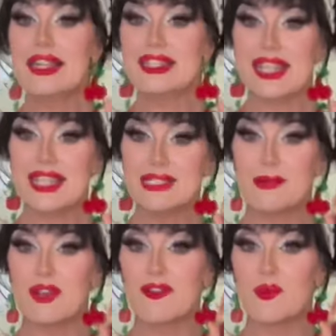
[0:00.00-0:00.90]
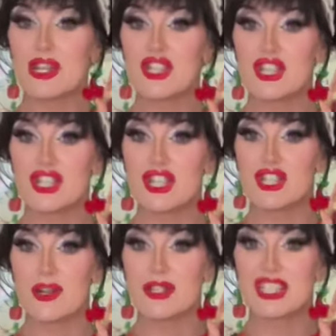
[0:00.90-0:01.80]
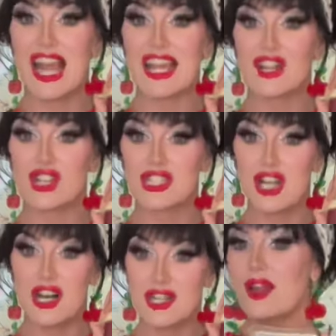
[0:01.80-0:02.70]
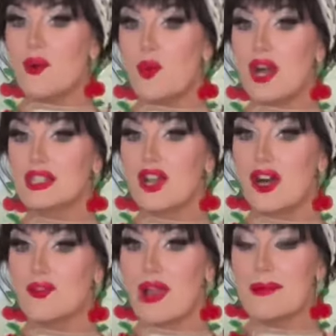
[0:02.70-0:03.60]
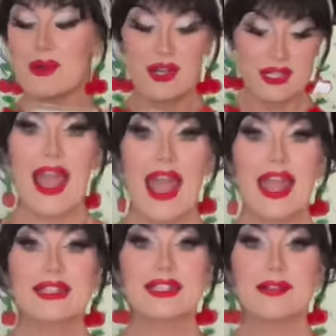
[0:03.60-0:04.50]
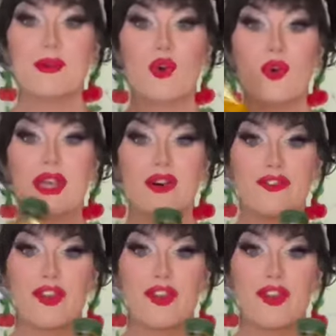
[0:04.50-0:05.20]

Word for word: teaspoon of Worcestershire sauce, wonton wrappers, and some oil for